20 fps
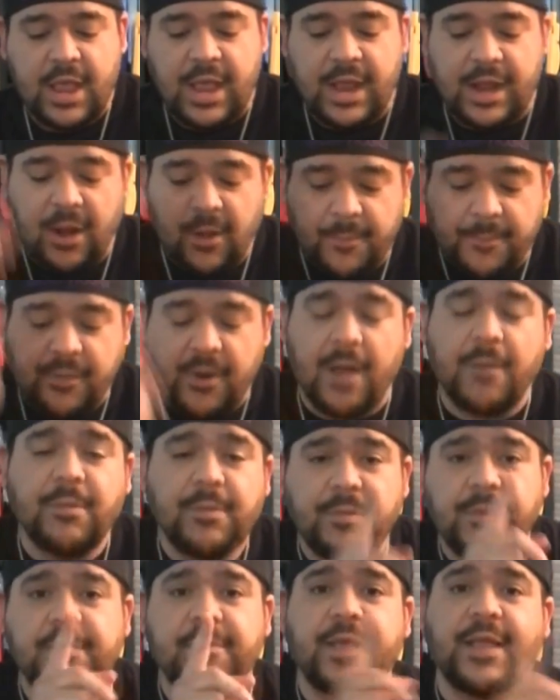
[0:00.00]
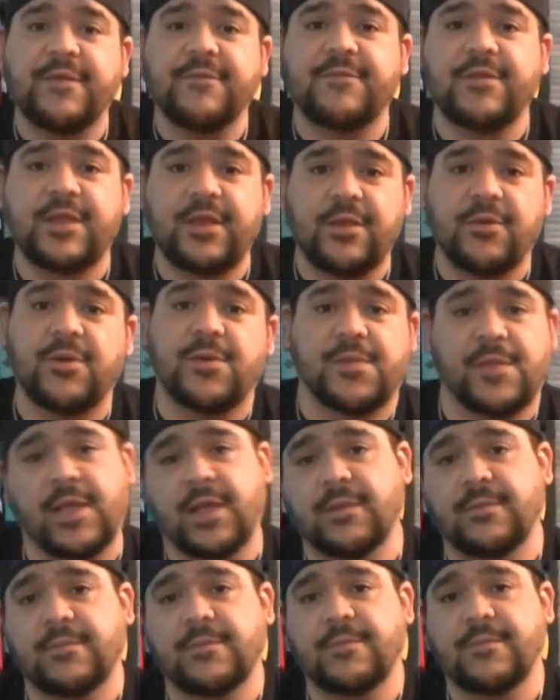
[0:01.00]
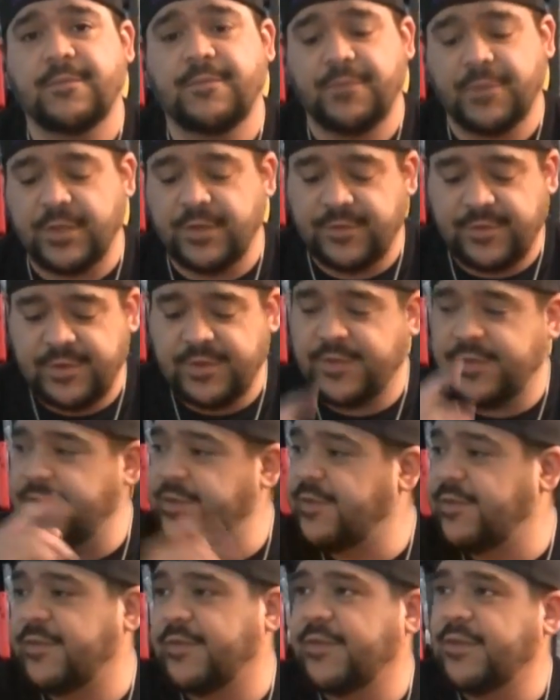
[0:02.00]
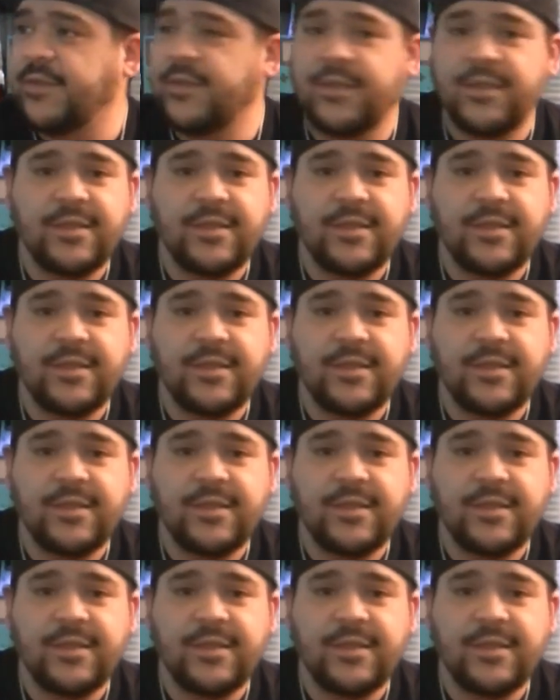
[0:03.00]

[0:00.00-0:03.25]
and I'll probably make a video on that, because this is